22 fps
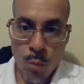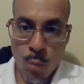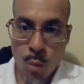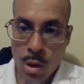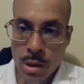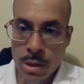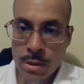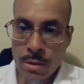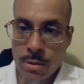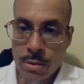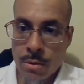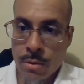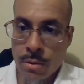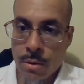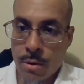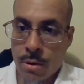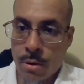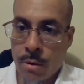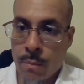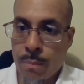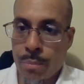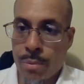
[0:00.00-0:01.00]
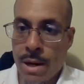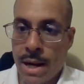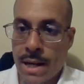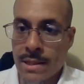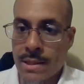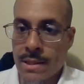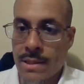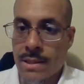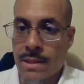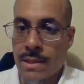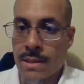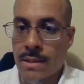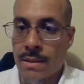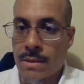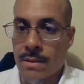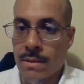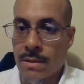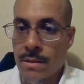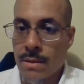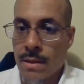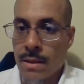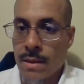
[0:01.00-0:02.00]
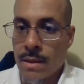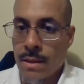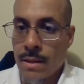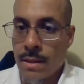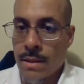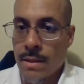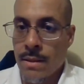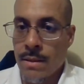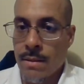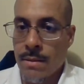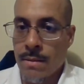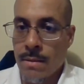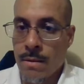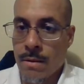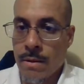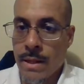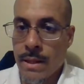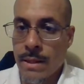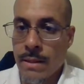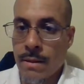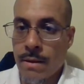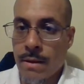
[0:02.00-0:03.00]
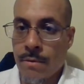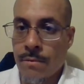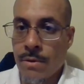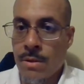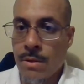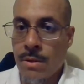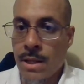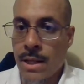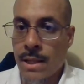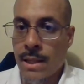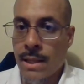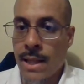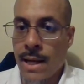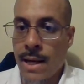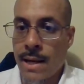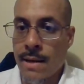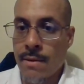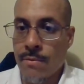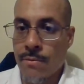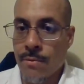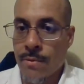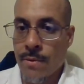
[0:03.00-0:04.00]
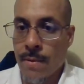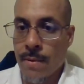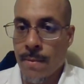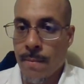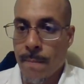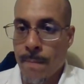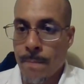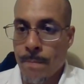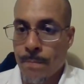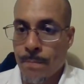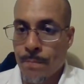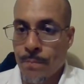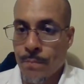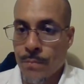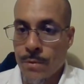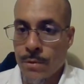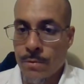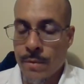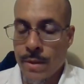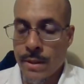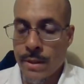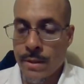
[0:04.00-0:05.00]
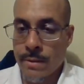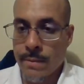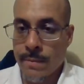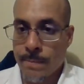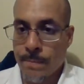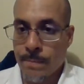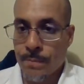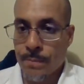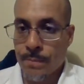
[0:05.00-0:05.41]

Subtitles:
one or all processes, right, of your daily life. Right?